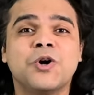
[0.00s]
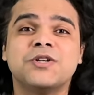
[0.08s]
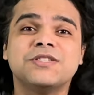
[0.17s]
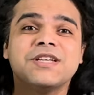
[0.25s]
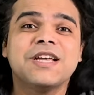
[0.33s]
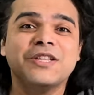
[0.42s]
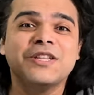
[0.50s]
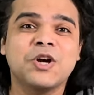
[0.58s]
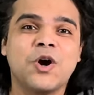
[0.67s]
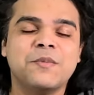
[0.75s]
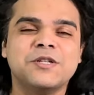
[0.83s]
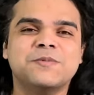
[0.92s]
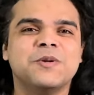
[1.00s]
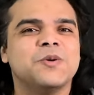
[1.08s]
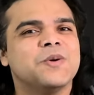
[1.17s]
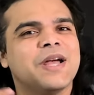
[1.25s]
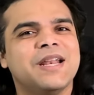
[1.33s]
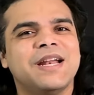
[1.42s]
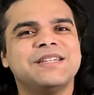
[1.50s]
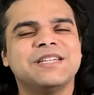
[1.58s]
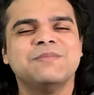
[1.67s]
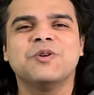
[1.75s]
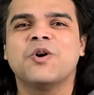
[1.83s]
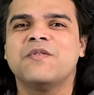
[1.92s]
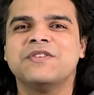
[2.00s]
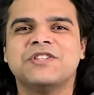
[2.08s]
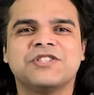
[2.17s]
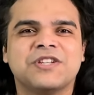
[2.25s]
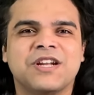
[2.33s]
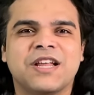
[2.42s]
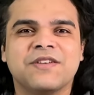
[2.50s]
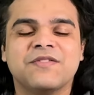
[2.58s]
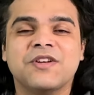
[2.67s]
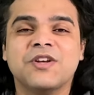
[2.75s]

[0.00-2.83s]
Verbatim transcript: thoughts in the comments below and let's keep the conversation alive.